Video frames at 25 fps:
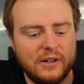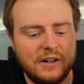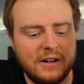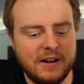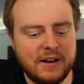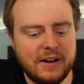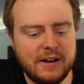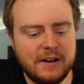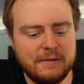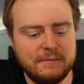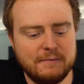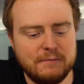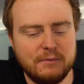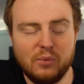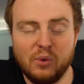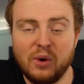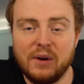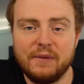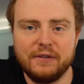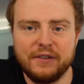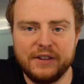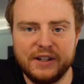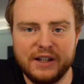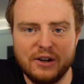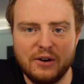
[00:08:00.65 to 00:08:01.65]

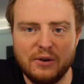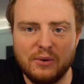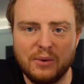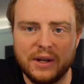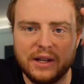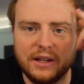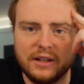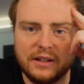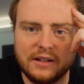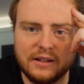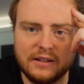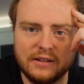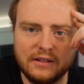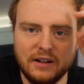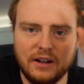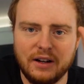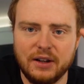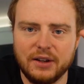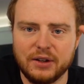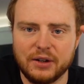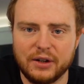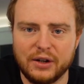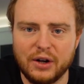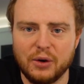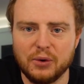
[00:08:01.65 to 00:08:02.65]
1 video a week
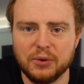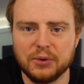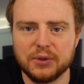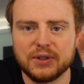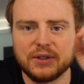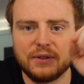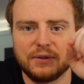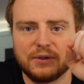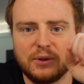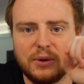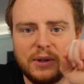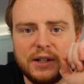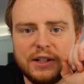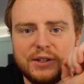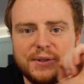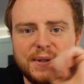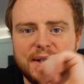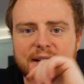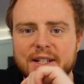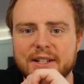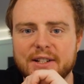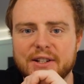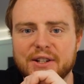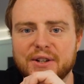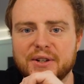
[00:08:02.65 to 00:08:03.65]
are the goals of
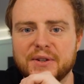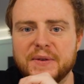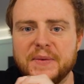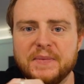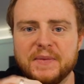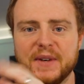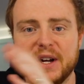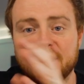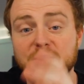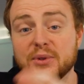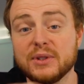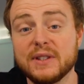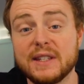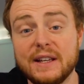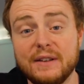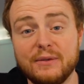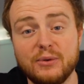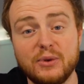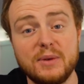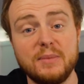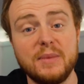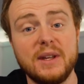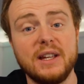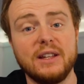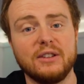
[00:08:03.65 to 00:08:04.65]
2022. And we'll see if
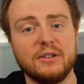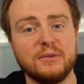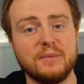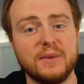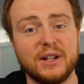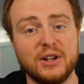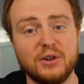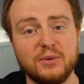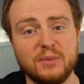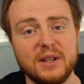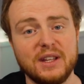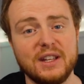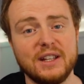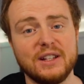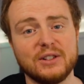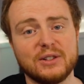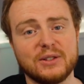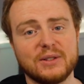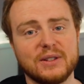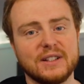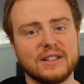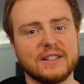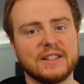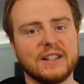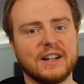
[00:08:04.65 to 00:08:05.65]
we meet them, and it'll be
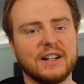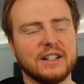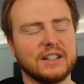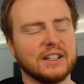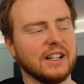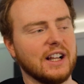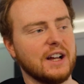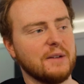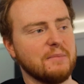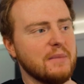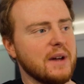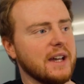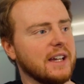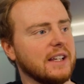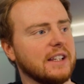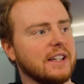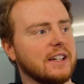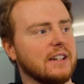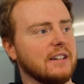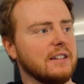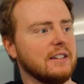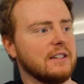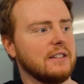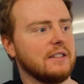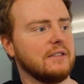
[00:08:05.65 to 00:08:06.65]
interesting to kind of like
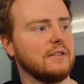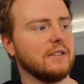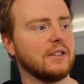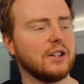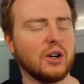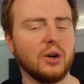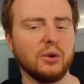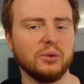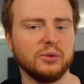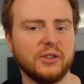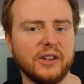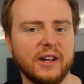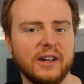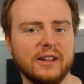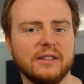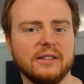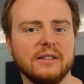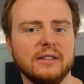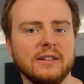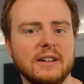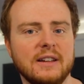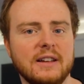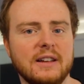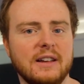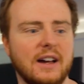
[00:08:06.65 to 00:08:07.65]
make content,
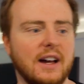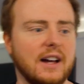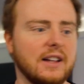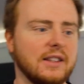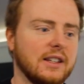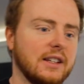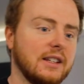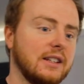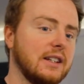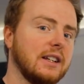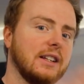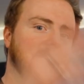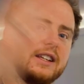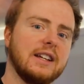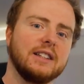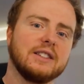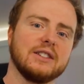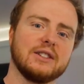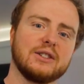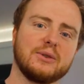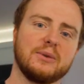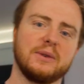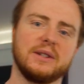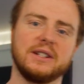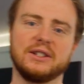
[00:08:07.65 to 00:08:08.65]
and then at the end
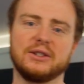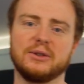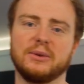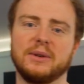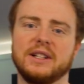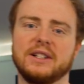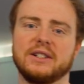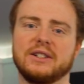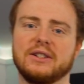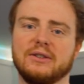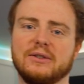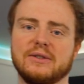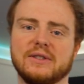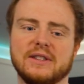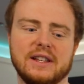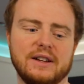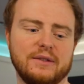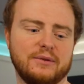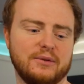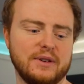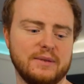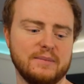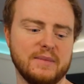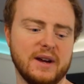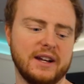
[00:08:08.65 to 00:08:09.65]
of 2022, see
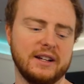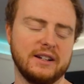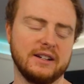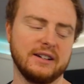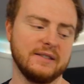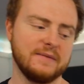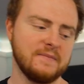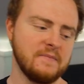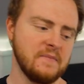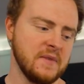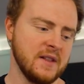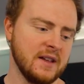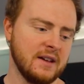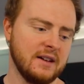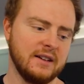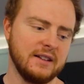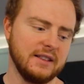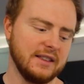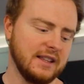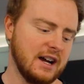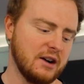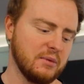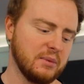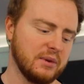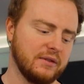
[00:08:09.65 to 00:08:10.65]
if we made it.
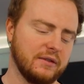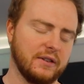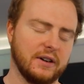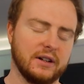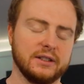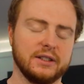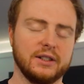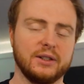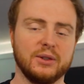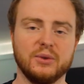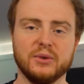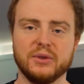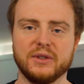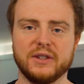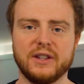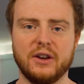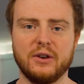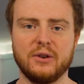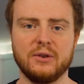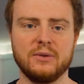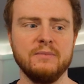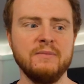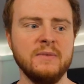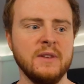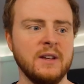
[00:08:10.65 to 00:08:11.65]
That would be fun. And
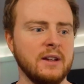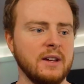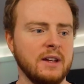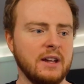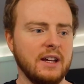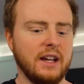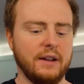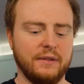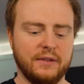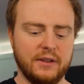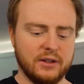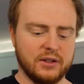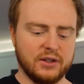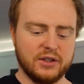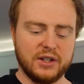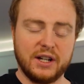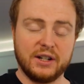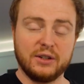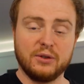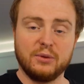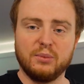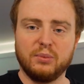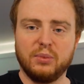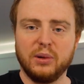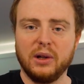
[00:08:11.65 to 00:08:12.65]
also, if this
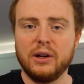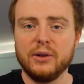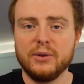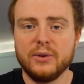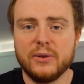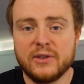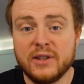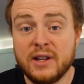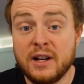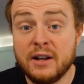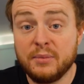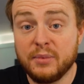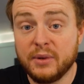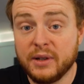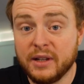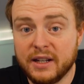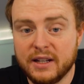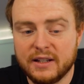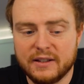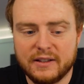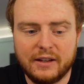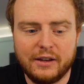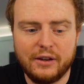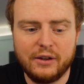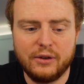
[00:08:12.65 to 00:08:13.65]
channel blows up and
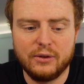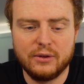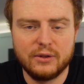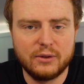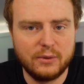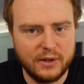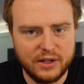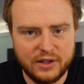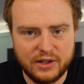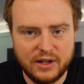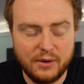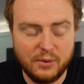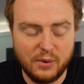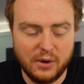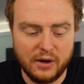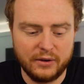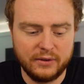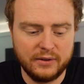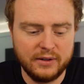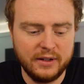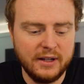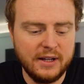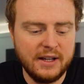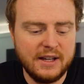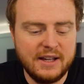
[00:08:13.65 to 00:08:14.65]
gets huge, which it
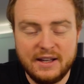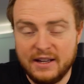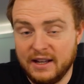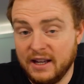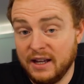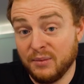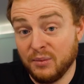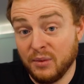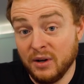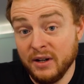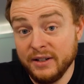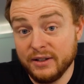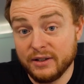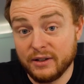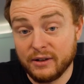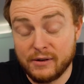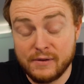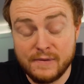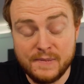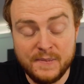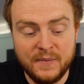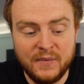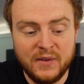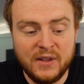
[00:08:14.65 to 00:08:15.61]
won't, it might do,